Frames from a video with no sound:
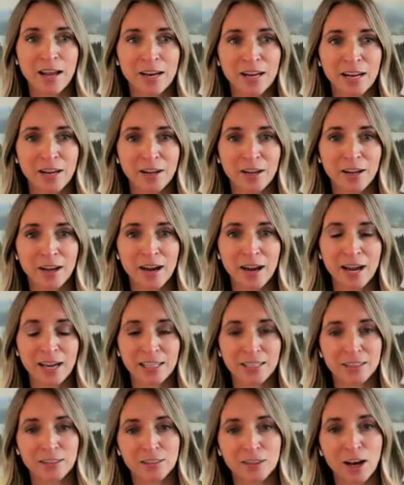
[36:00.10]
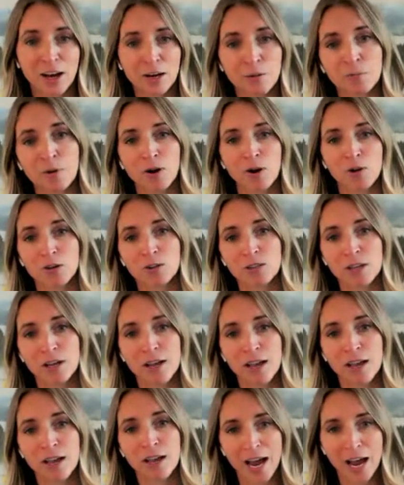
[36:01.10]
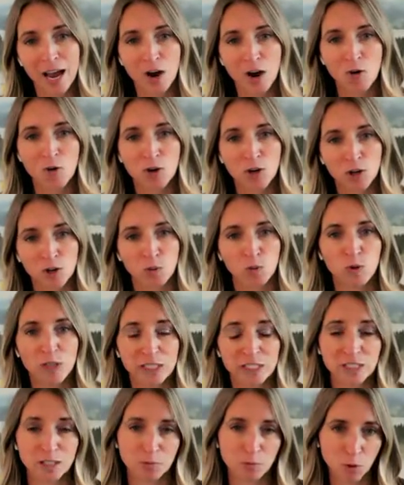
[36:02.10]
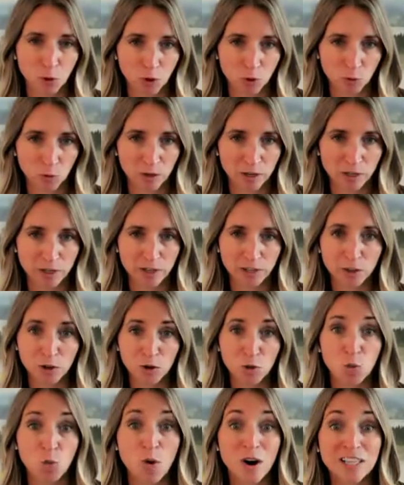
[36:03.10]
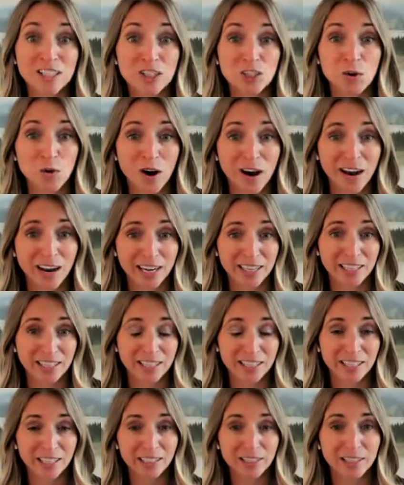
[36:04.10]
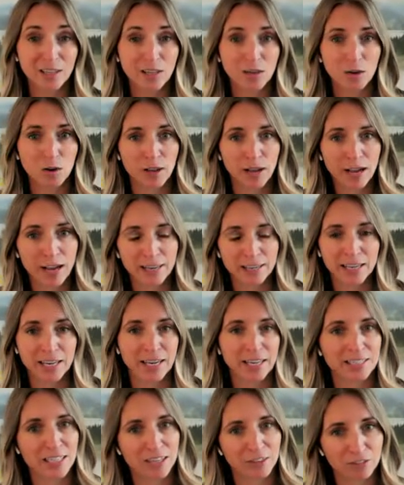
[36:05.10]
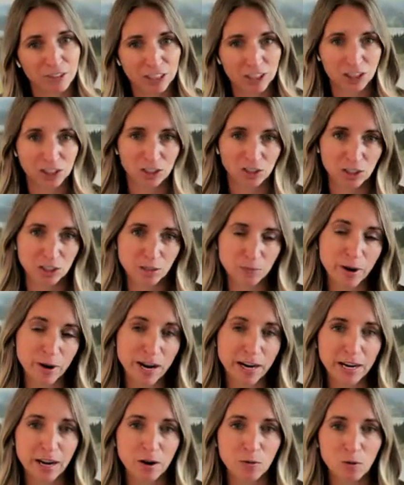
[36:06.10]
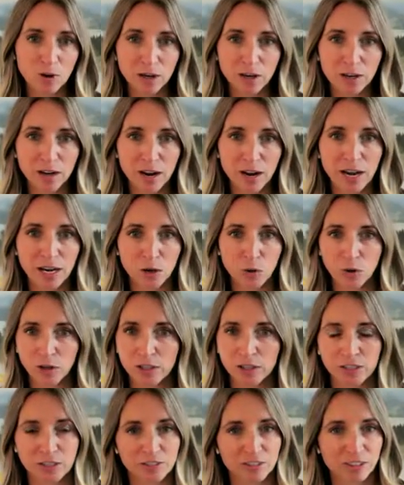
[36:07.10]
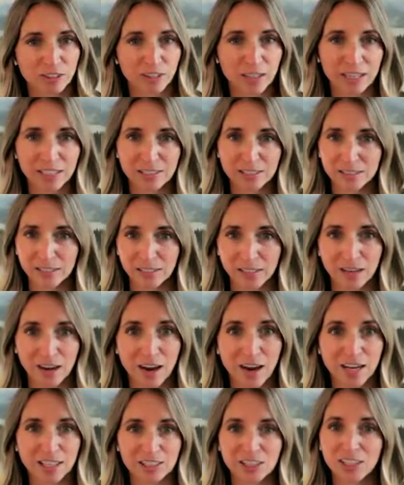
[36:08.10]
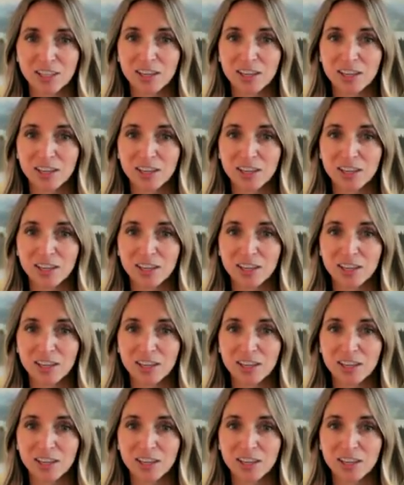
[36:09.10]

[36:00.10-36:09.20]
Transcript: I, I thought about how could we support one another? What do I need? And then as I reached out to my network, I quickly realized that, gosh,